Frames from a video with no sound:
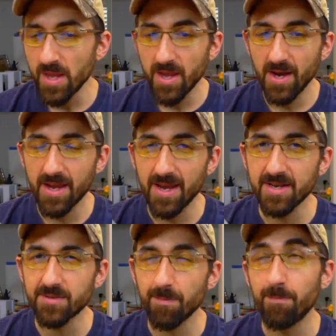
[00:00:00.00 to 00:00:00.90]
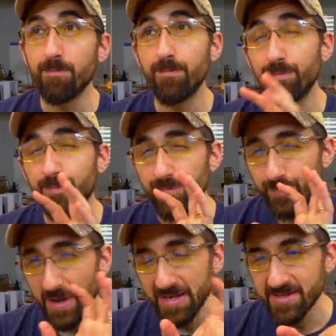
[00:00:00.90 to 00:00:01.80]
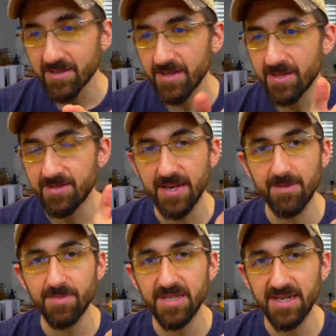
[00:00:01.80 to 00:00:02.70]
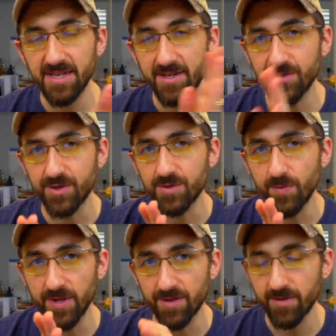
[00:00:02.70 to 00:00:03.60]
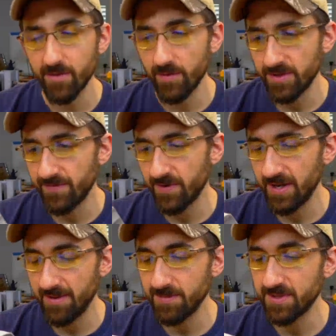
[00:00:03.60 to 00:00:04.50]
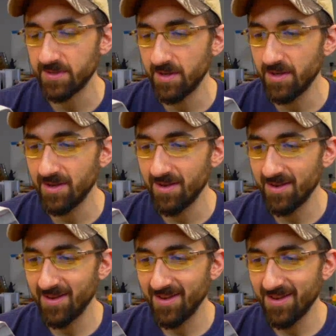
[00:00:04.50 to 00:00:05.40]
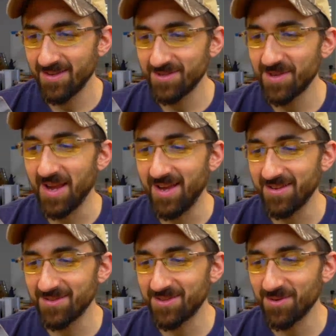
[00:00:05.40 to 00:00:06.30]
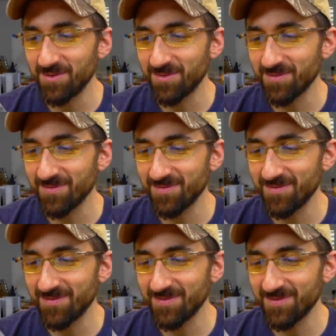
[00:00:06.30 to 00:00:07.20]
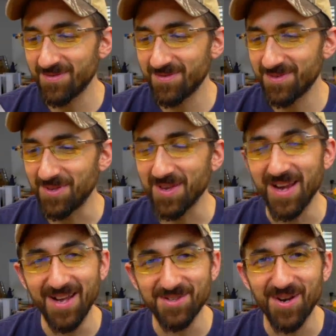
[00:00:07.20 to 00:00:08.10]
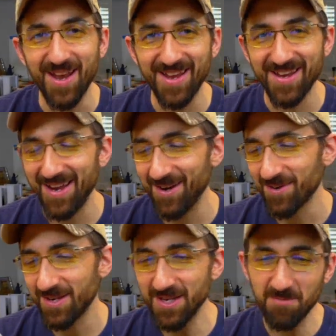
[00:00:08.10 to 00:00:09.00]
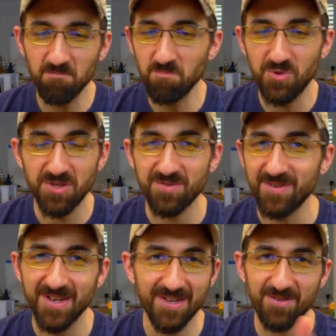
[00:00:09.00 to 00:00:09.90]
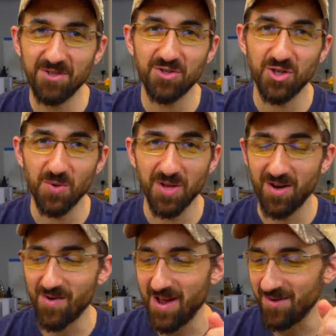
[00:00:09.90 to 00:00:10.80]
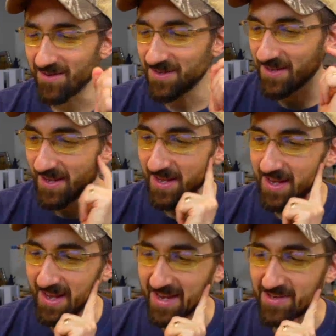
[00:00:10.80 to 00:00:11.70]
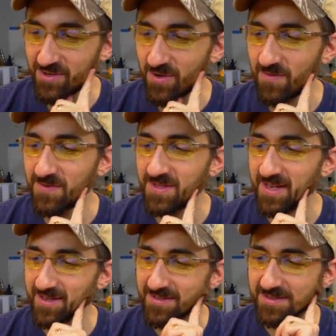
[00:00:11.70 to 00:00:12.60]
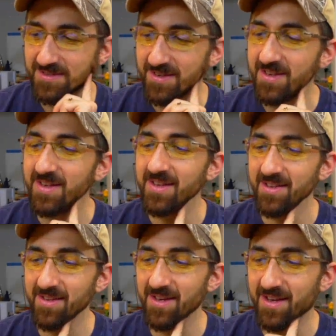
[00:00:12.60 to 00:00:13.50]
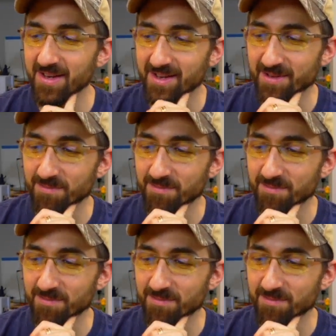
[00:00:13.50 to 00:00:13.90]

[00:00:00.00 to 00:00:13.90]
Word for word: Again, it's basically the same deities just with with different names. So yeah, so so the gods are hanging out, just just joking around, and Jove says, uh,